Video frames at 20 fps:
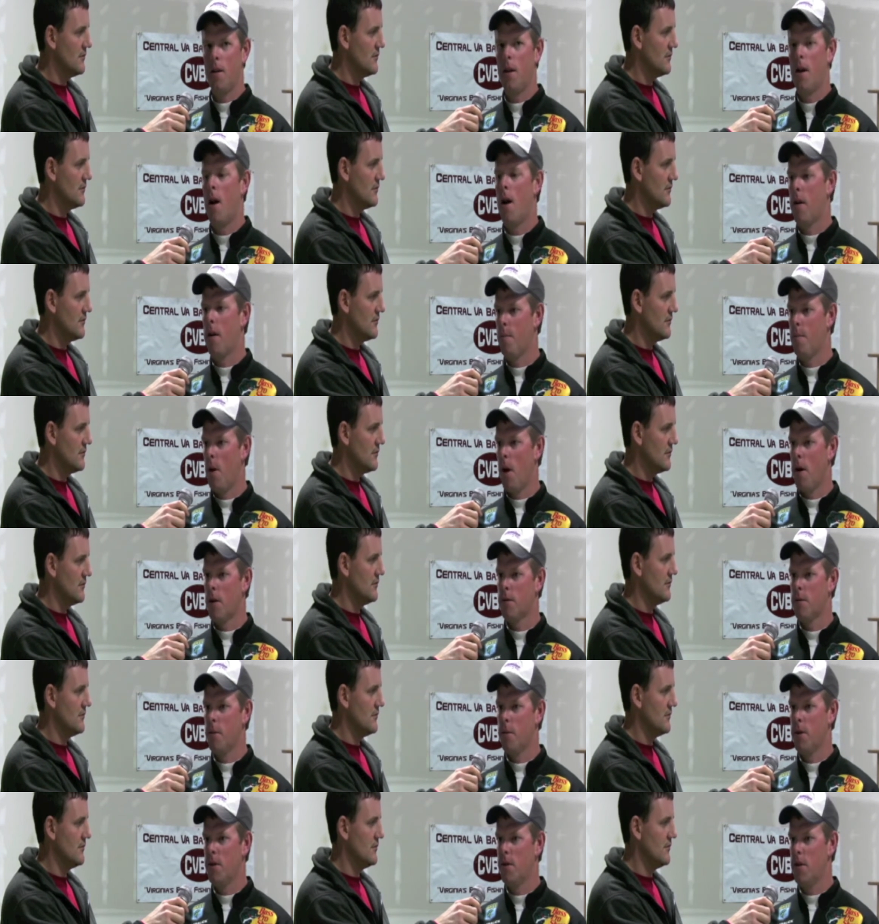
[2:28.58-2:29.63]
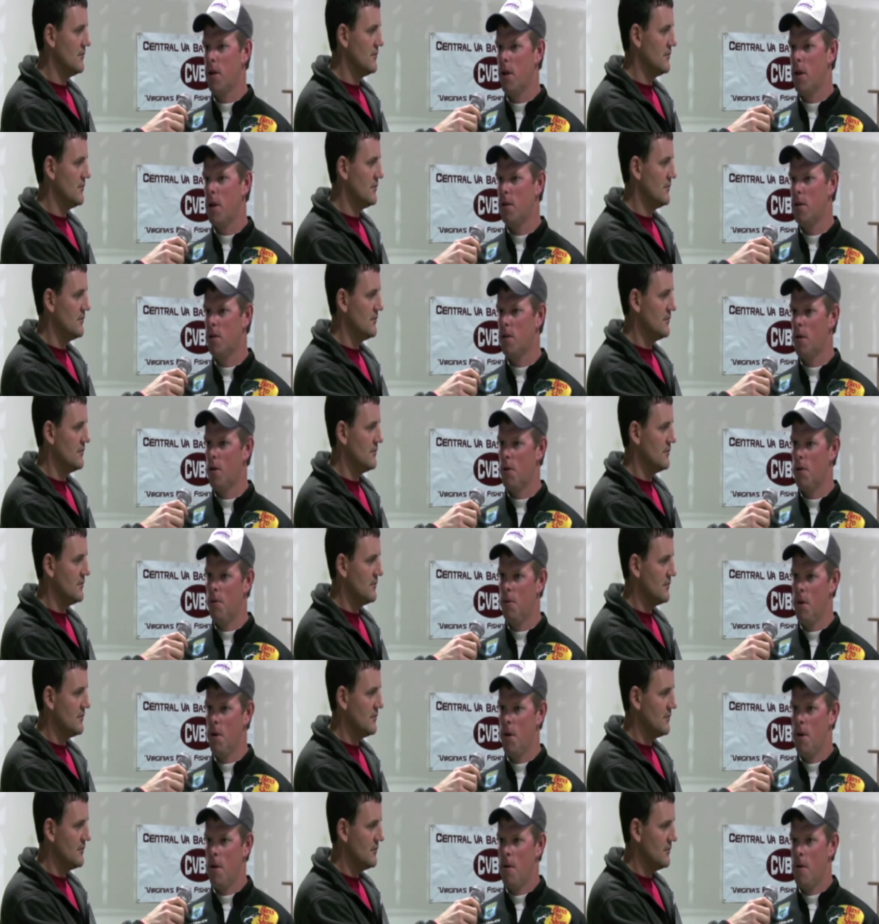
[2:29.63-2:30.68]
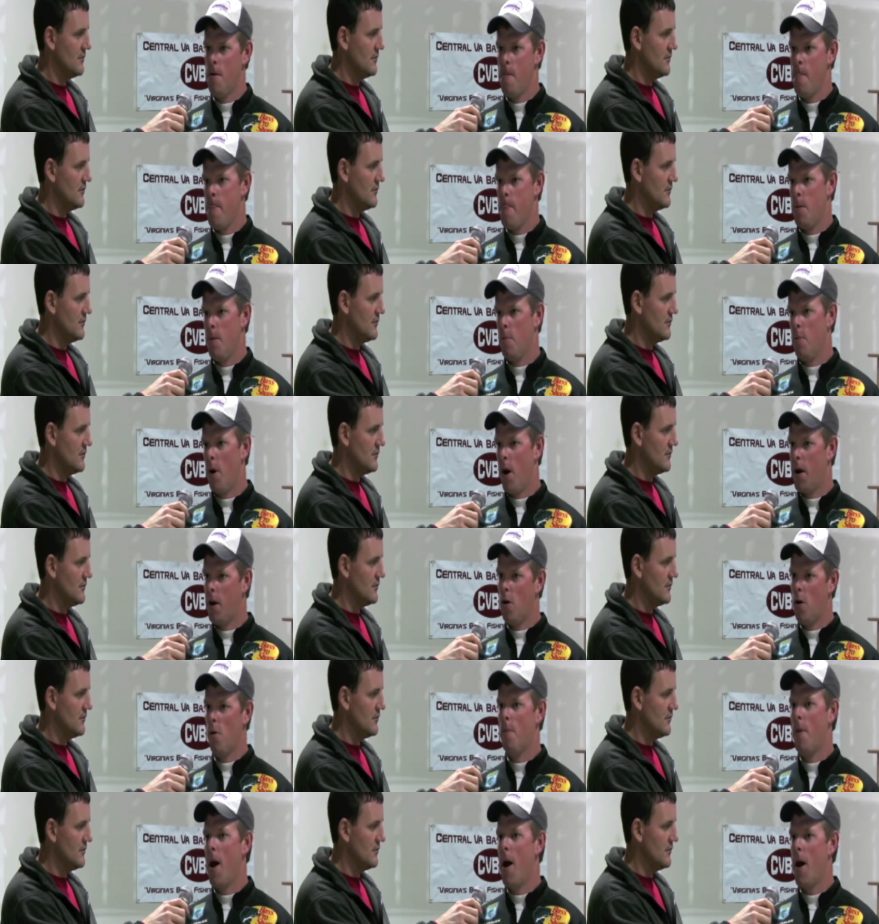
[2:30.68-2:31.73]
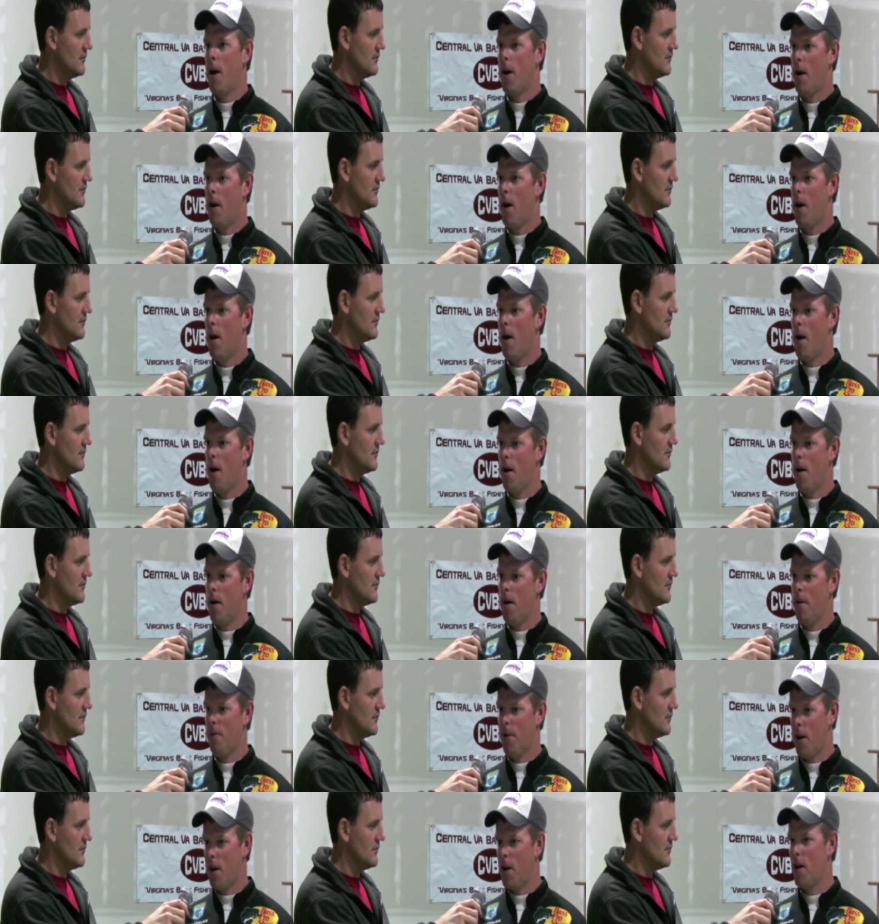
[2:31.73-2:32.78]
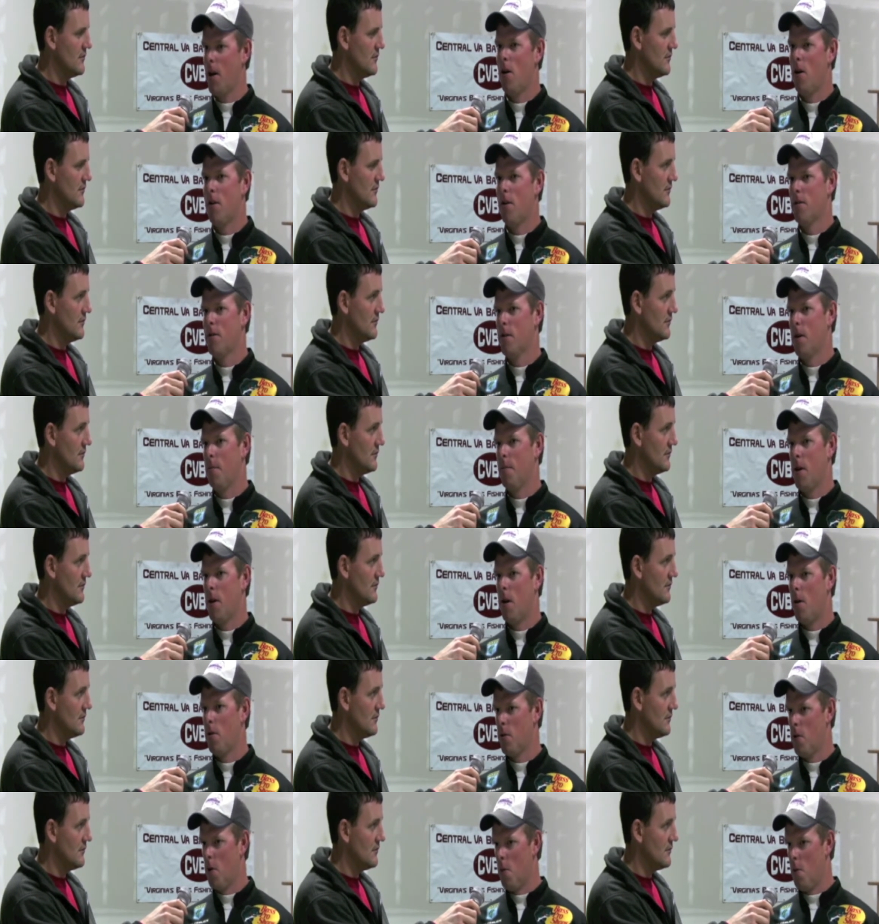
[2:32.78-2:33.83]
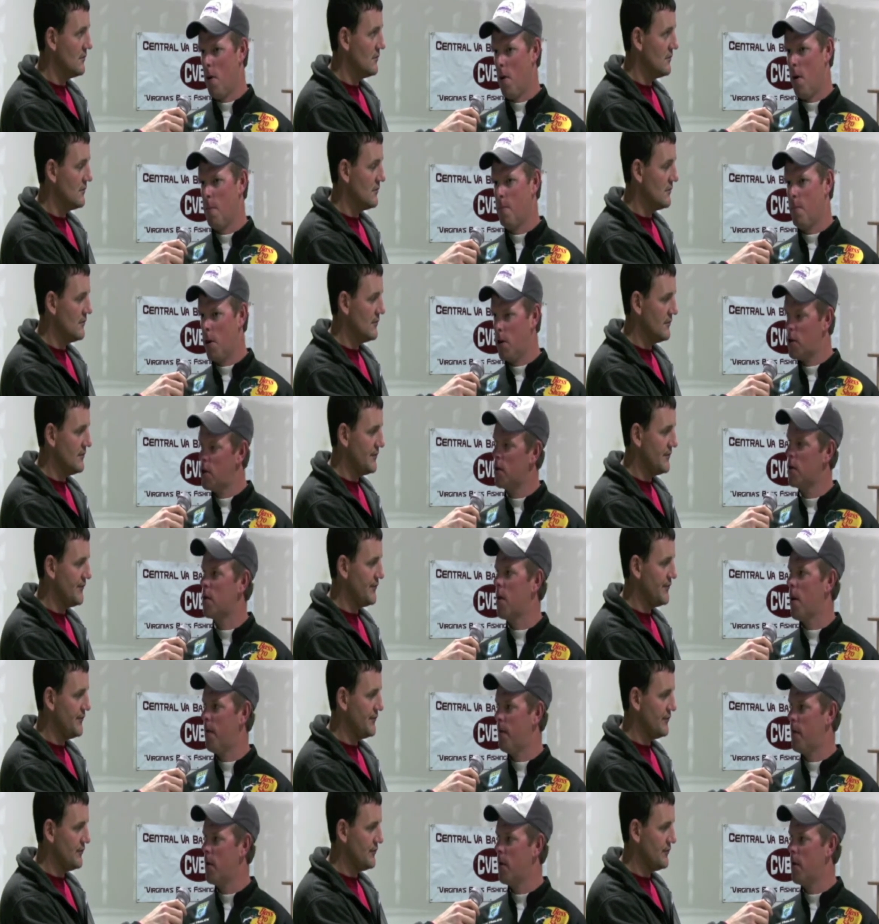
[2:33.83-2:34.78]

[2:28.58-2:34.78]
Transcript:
Speaker 1: that I could possibly see. So when I go back, I, if I get on something, I'll know where a bunch of stuff